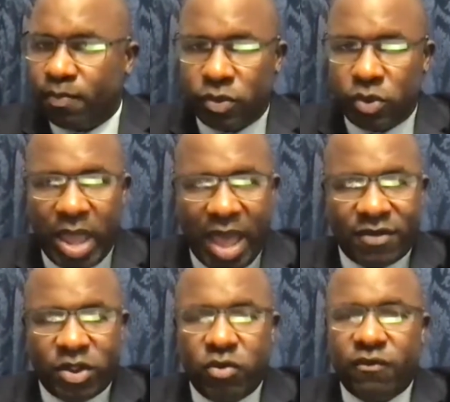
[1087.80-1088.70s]
We have
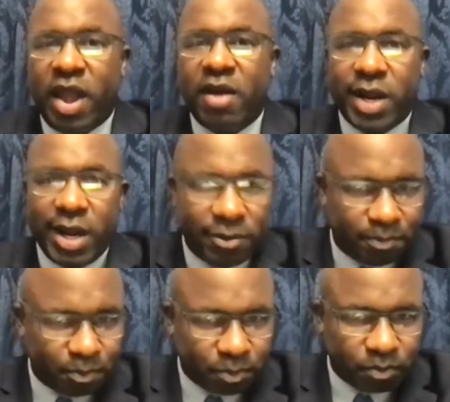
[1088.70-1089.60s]
a new variant.
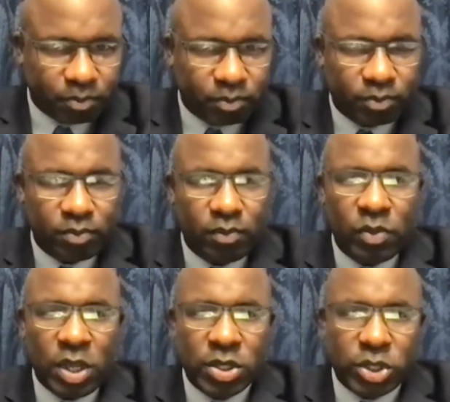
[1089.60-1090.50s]

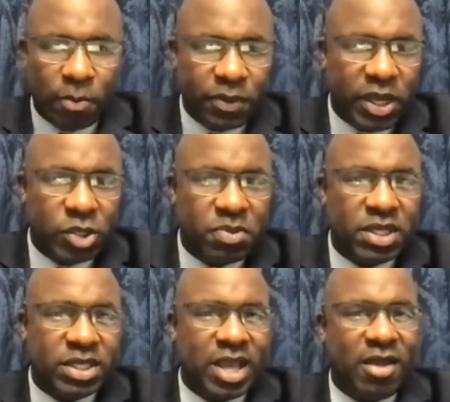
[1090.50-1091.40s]
So please be
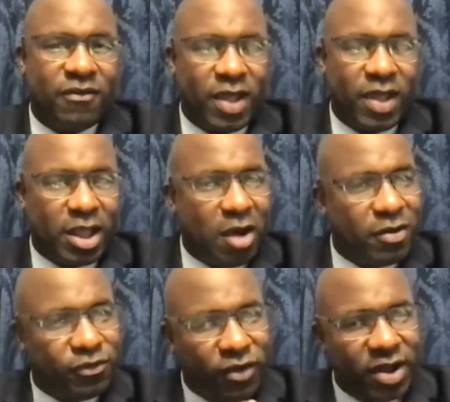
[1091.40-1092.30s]
safe.
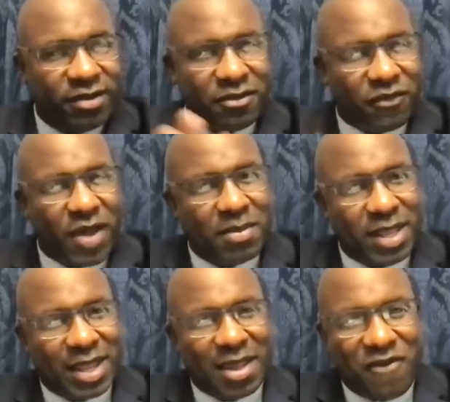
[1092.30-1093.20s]
Encourage friends and
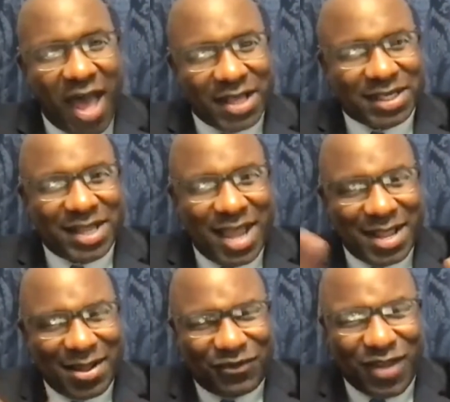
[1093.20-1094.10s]
family to get
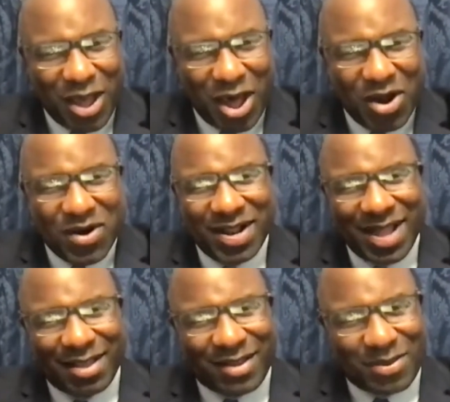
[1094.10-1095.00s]
vaccinated if they aren't.
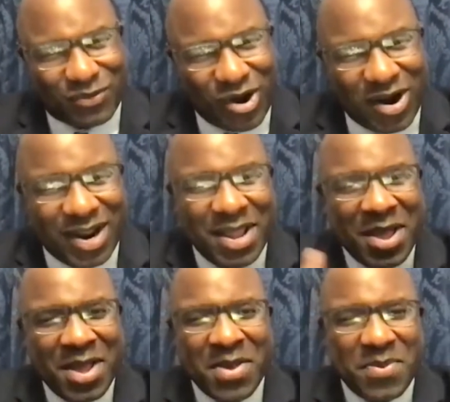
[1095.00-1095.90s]
I'm sorry,
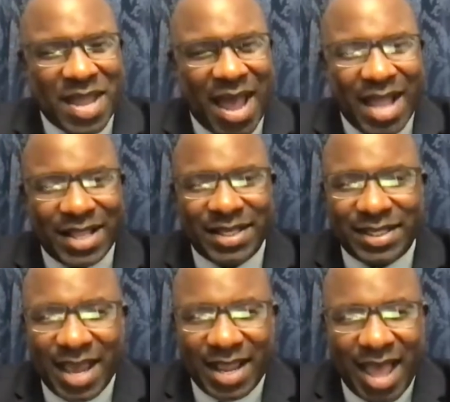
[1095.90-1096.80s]
but I had to
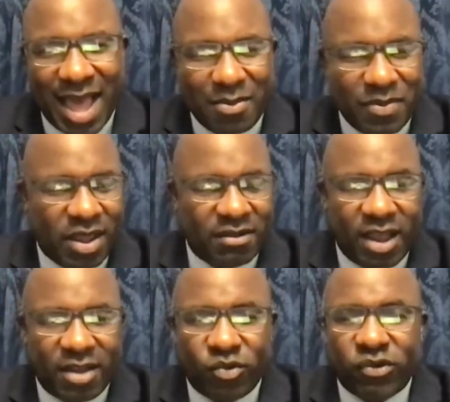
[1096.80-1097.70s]
say that because
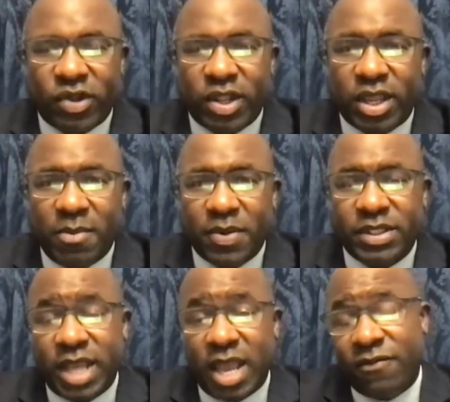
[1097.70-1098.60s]
that's what's going to keep
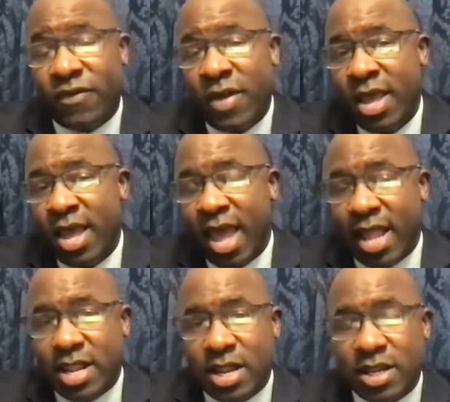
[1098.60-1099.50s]
us safe.
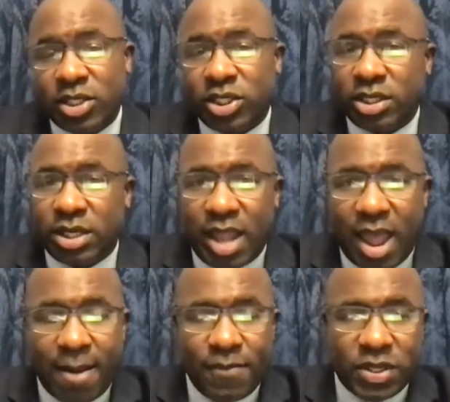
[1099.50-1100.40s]
And in addition to
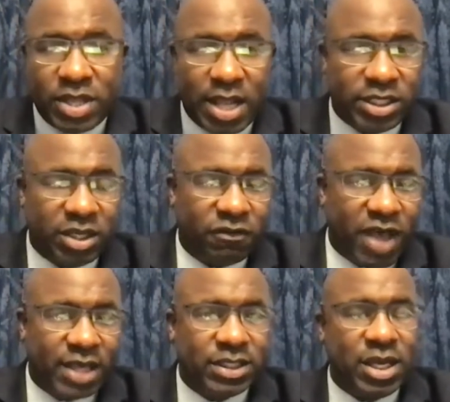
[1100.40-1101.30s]
that, it's not just
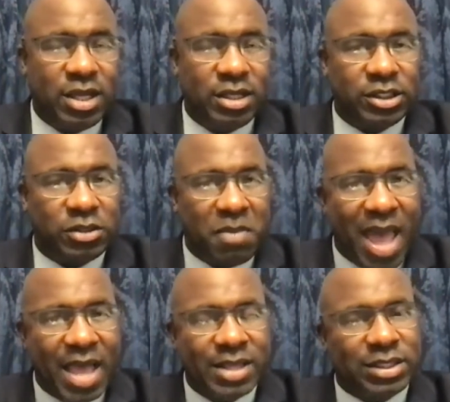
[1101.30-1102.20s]
vaccines, it's
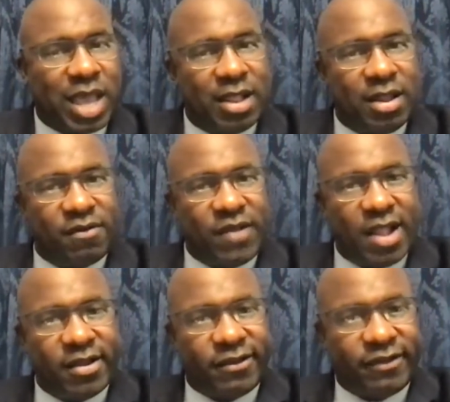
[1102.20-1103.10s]
masks and
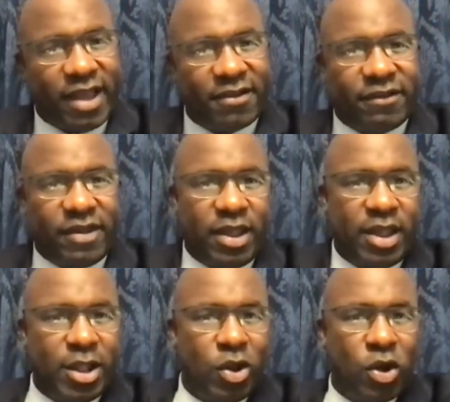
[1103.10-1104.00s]
it's testing.
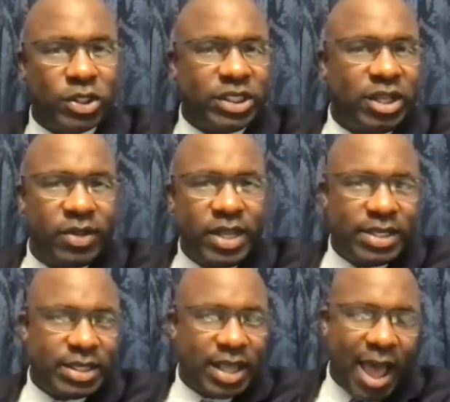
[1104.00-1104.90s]
It all still
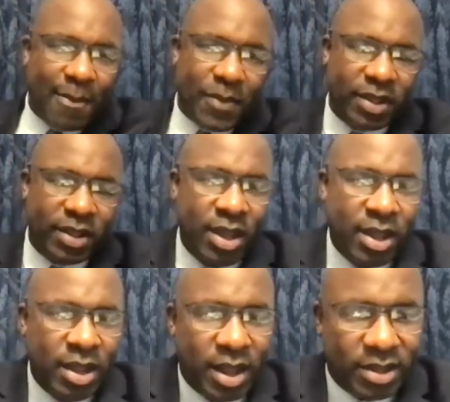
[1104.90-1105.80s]
needs to happen
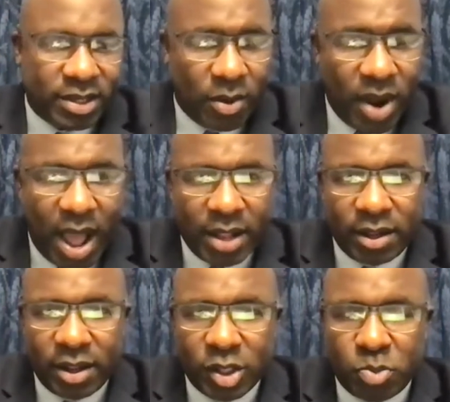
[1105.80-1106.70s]
until we're out
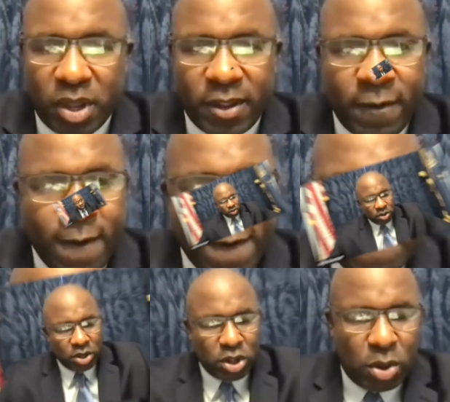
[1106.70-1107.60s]
of this. But
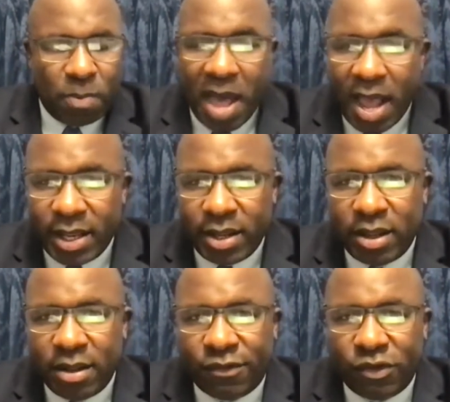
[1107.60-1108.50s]
Biden
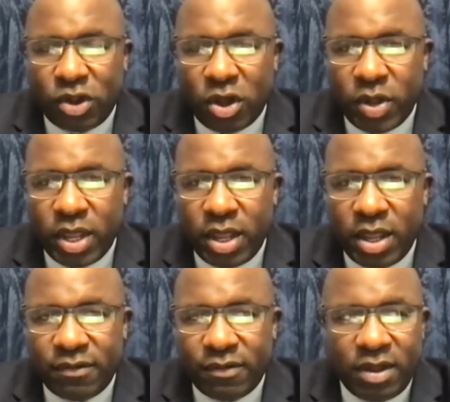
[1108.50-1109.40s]
is,
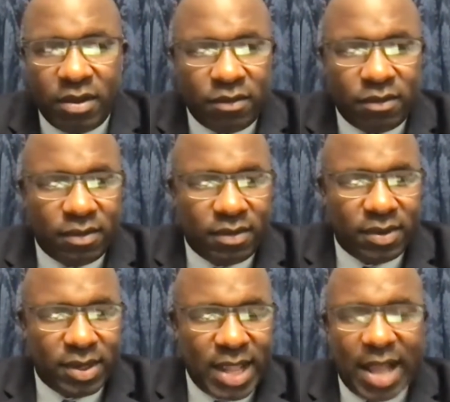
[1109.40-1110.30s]
he's
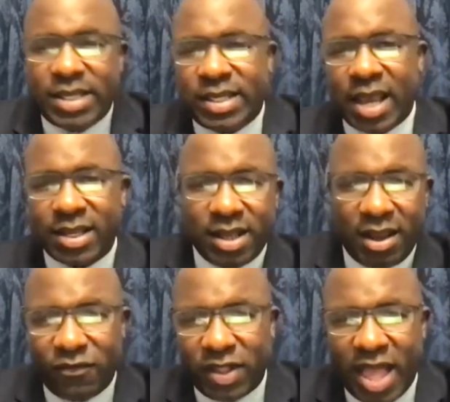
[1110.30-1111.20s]
not
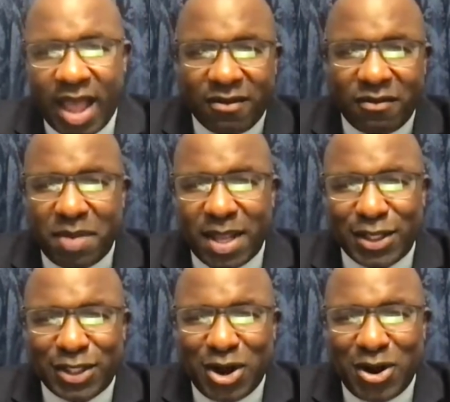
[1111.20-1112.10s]
sexy, for lack of a better
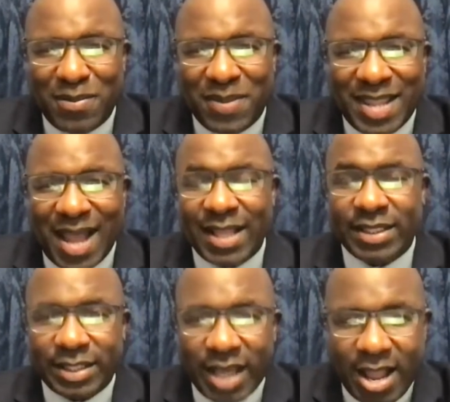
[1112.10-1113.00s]
term, and not
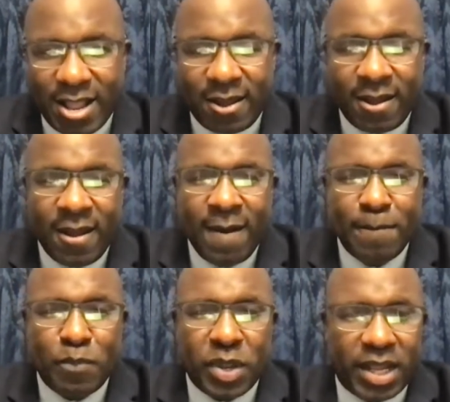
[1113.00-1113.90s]
exciting,
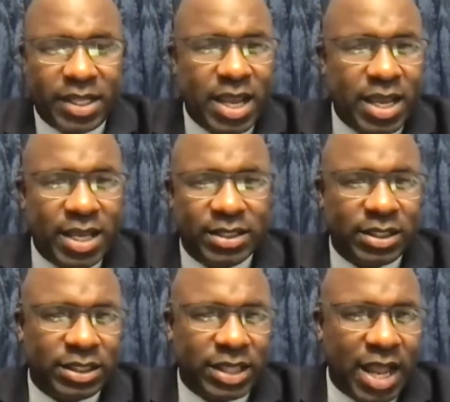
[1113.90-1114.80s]
but I think he's a
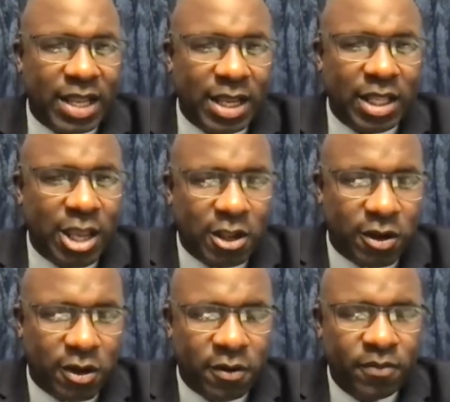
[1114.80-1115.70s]
steady
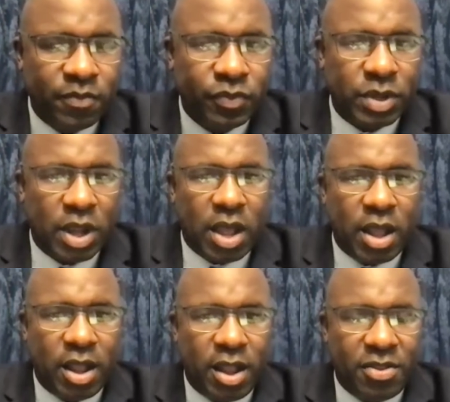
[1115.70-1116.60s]
leader
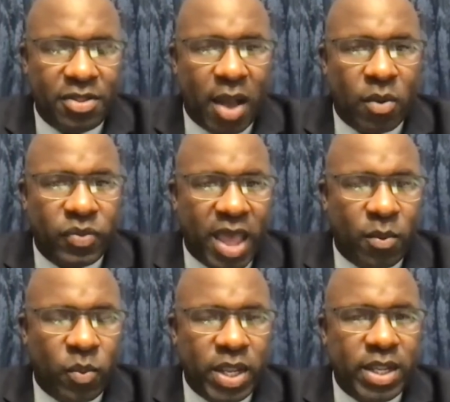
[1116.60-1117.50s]

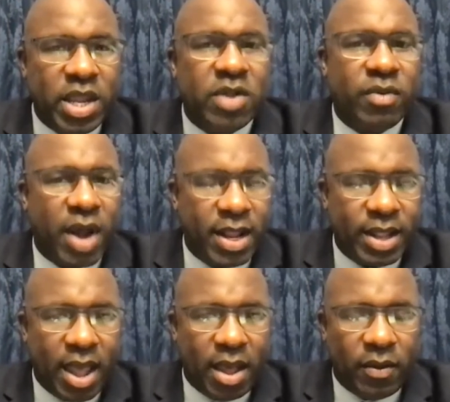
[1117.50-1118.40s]
that we need right
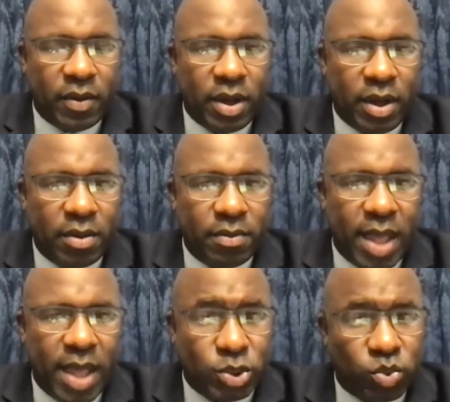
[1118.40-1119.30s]
now
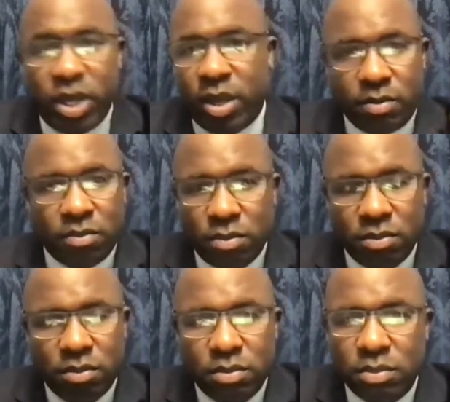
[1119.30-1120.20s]
as
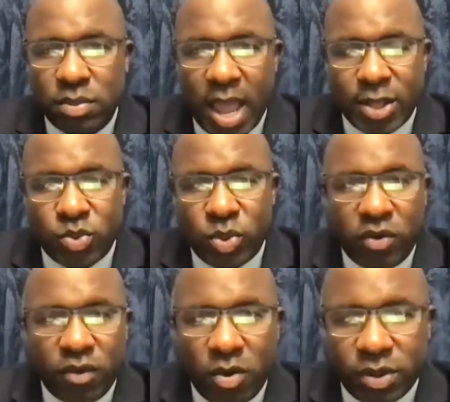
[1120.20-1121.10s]
we
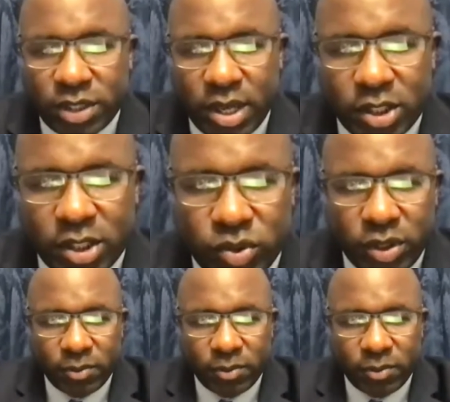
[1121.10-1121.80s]
grow as a country.